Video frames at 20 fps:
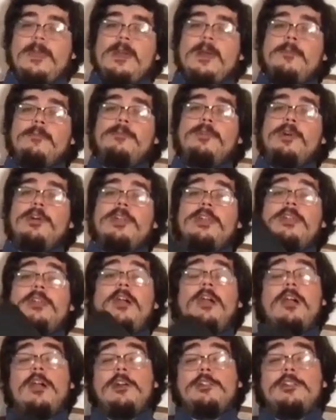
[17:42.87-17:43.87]
put it
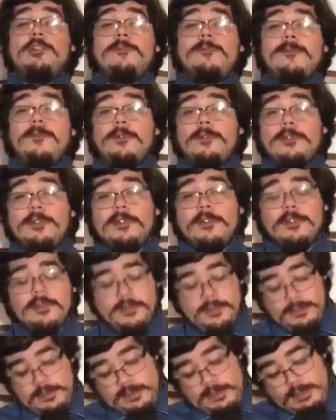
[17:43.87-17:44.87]
on your folder,
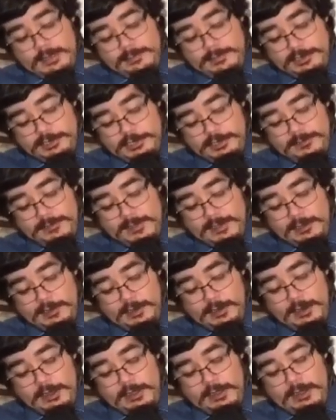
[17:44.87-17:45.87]
put your finger
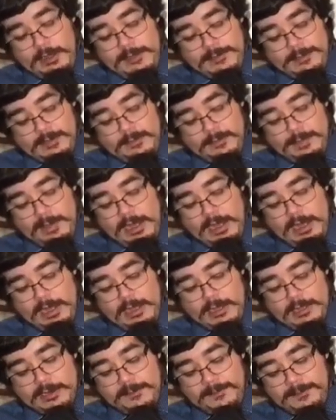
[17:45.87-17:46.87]
on the
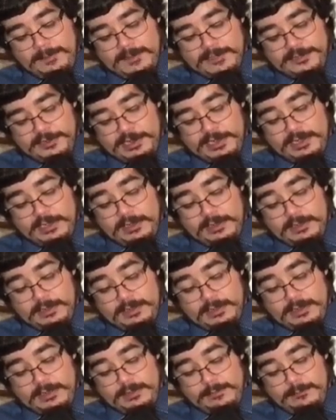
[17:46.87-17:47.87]
bottom string,
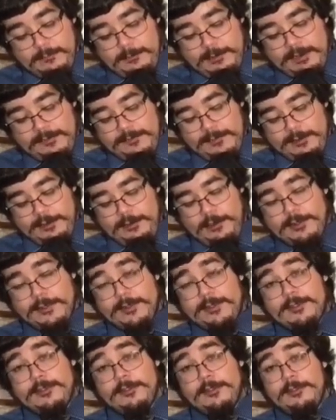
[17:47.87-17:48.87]
ring finger on the
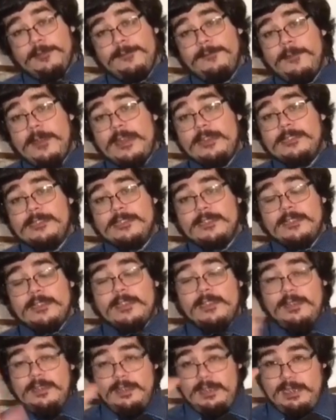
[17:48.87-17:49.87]
third fret,
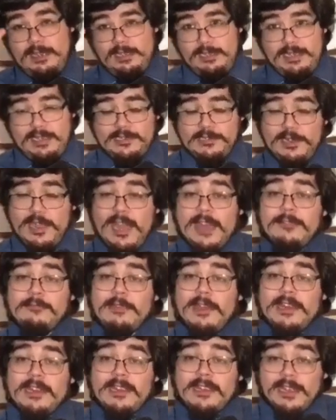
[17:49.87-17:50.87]
and get your hand
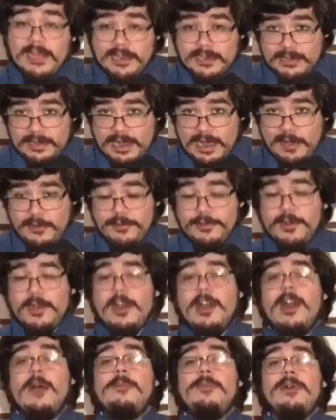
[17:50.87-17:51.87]
ready, and down,
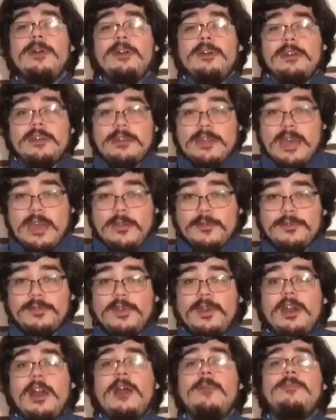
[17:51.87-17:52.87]
up, down,
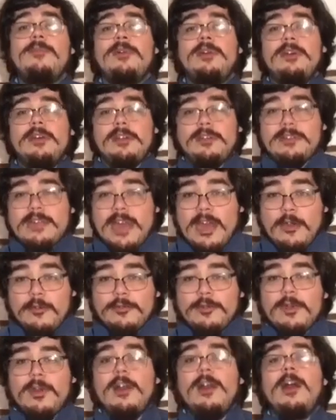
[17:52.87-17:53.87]
up, down,
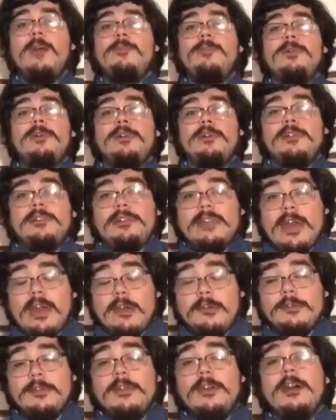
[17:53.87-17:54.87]
up, down,
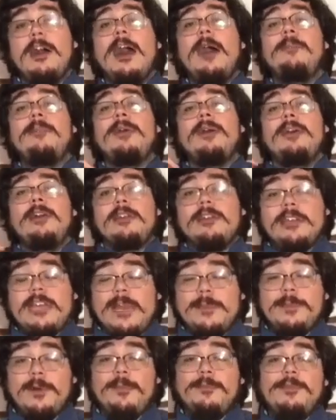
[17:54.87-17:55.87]
up. Keep
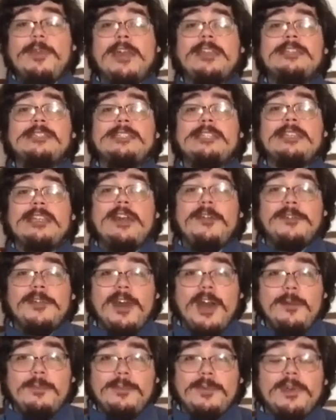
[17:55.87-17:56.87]
on practicing down,
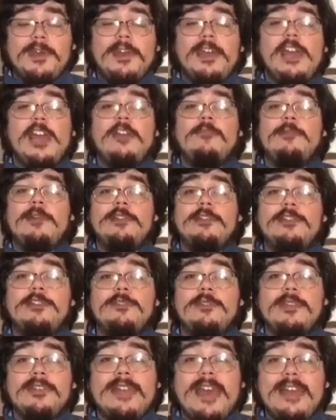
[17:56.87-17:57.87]
up, and when you're doing
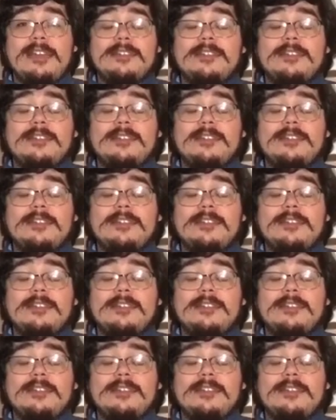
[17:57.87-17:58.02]
that,